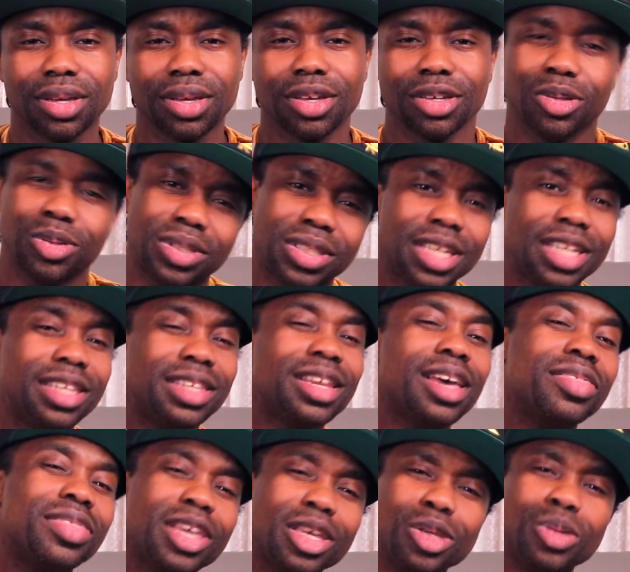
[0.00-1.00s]
You see,
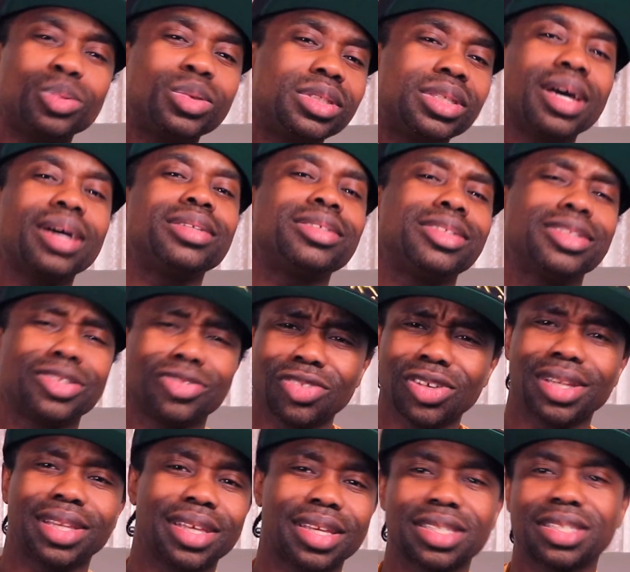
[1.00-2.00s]
nothing you touch is
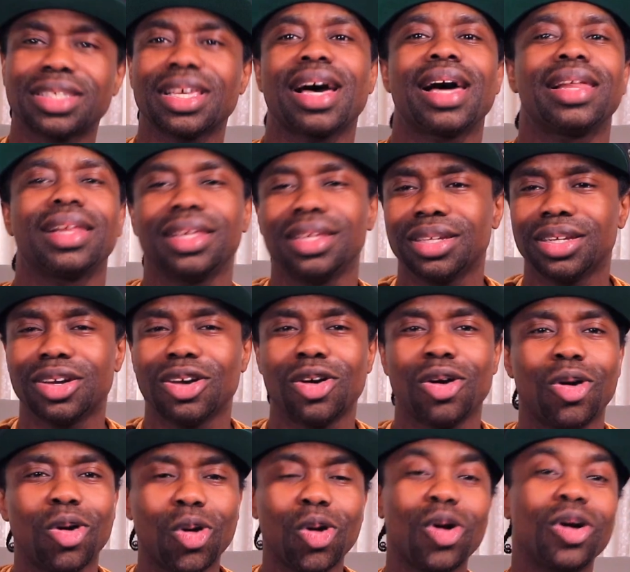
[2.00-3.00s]
really a solid.
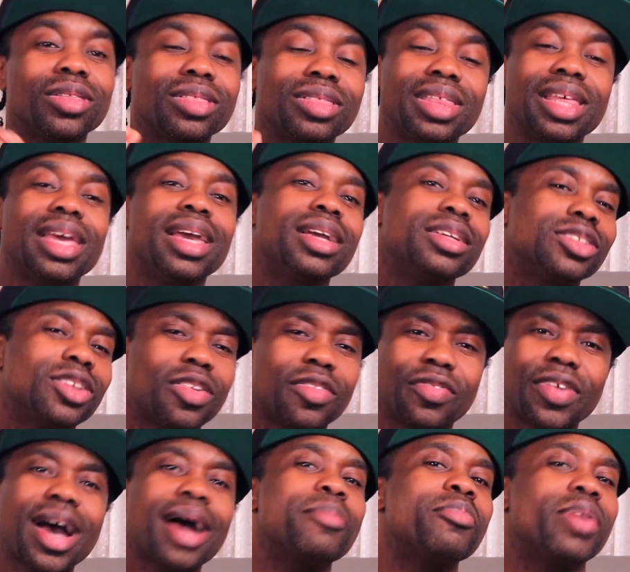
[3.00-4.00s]
All things are
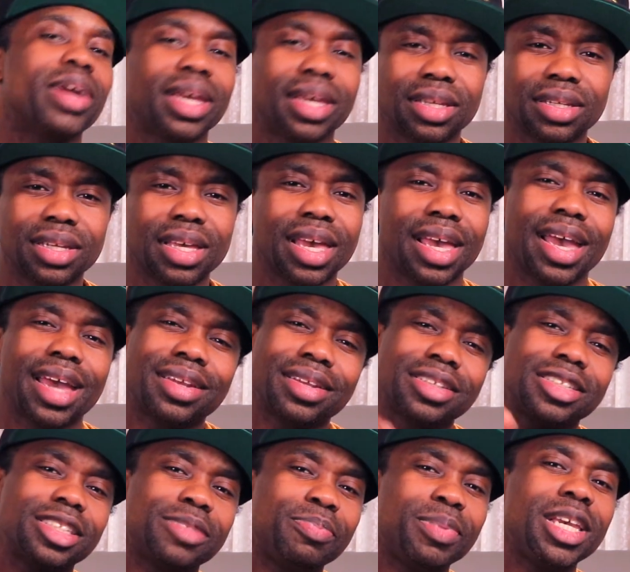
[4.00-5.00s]
vibrating, and the
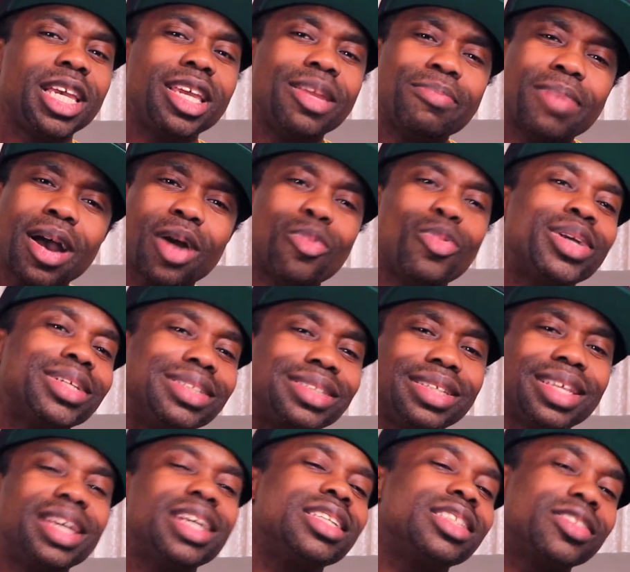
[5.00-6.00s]
speed by which
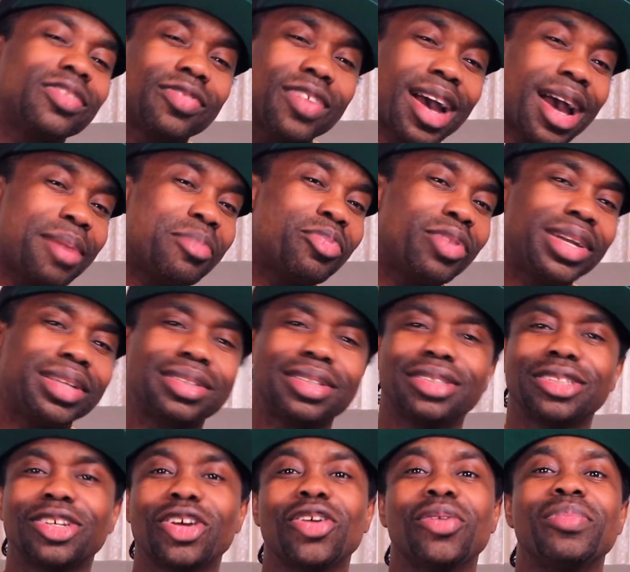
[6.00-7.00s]
things vibrate
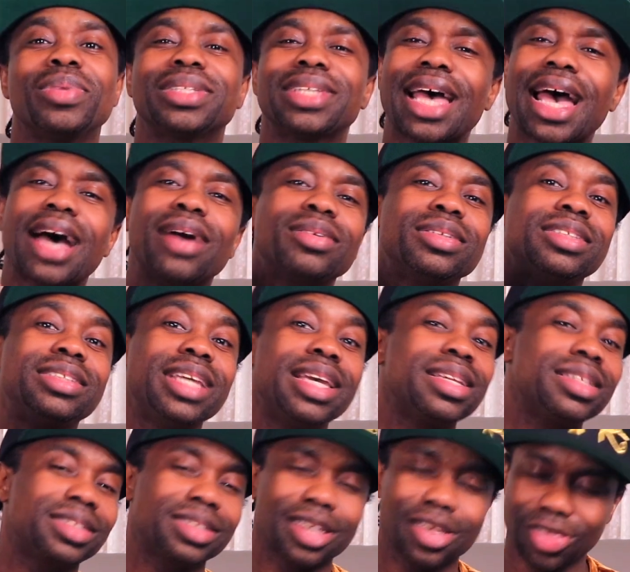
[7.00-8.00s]
determines how
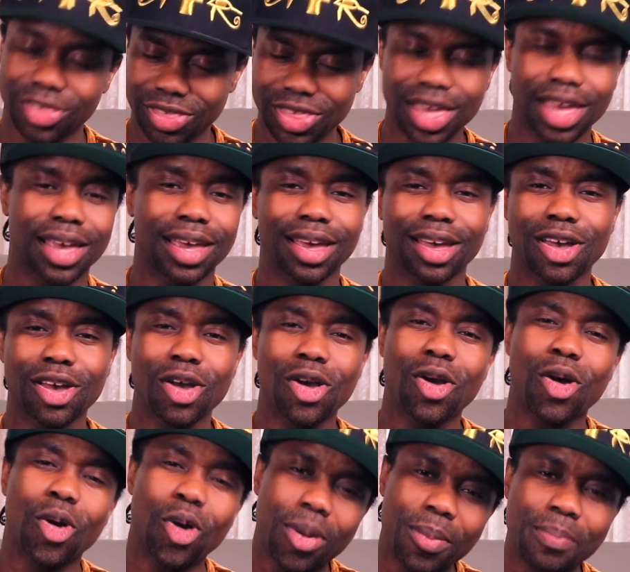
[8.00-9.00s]
dense a thing
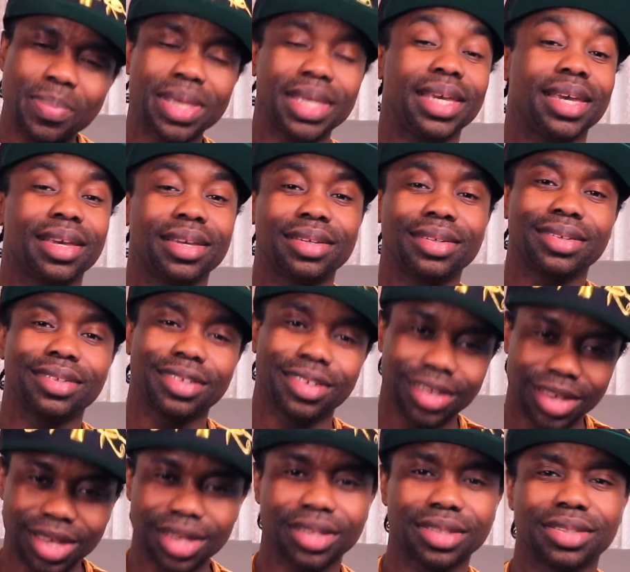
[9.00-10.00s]
or being
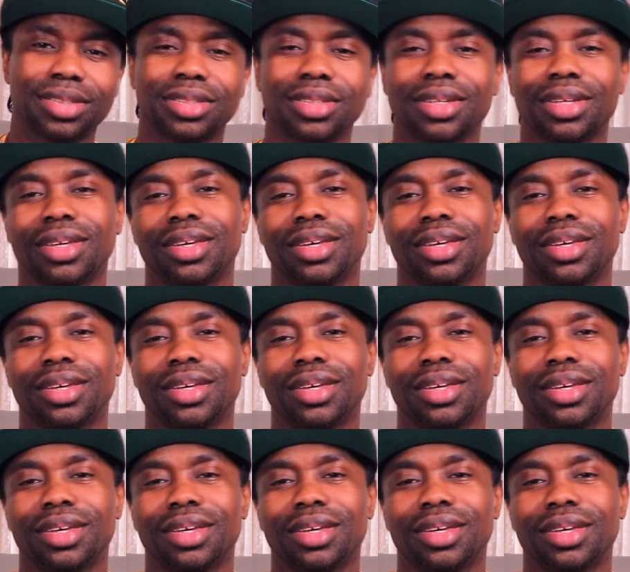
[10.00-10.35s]
is.